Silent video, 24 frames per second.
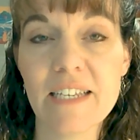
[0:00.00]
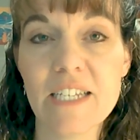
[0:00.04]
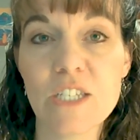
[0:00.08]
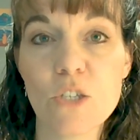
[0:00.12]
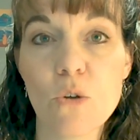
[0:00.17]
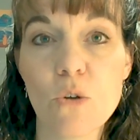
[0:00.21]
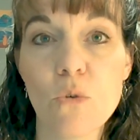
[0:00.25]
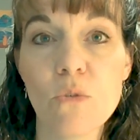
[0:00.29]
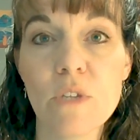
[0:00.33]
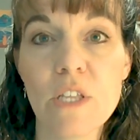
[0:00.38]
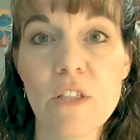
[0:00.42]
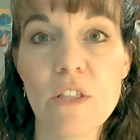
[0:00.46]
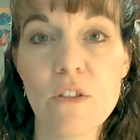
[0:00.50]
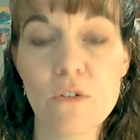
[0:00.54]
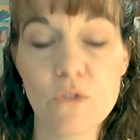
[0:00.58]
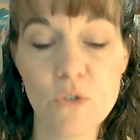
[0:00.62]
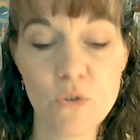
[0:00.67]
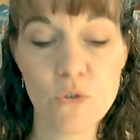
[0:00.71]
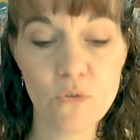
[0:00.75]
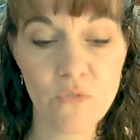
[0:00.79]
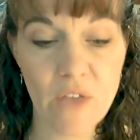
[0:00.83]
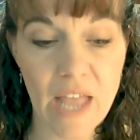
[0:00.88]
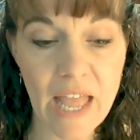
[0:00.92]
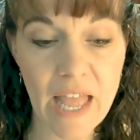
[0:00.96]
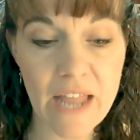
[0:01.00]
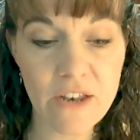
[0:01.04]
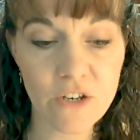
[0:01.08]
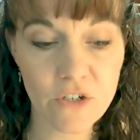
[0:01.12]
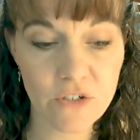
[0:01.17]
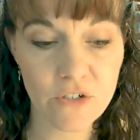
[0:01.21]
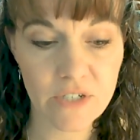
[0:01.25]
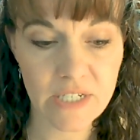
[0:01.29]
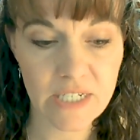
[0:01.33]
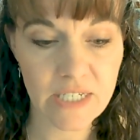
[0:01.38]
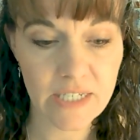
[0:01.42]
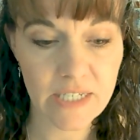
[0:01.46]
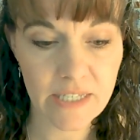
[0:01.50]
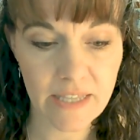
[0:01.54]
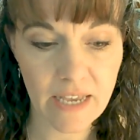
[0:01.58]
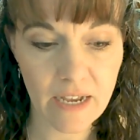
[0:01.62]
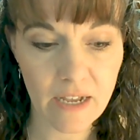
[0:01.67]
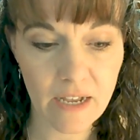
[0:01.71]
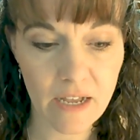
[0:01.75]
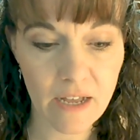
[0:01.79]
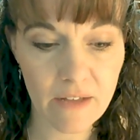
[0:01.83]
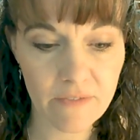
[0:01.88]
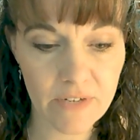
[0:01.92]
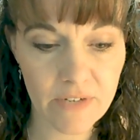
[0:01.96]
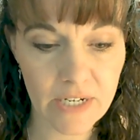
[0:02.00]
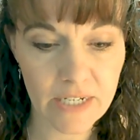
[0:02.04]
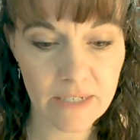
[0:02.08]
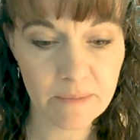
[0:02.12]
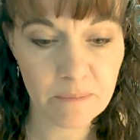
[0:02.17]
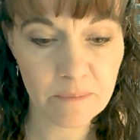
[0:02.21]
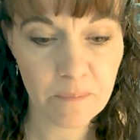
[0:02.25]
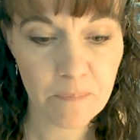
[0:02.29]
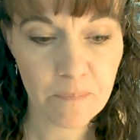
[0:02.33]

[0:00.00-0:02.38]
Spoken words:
It's only those who've entered into that covenant.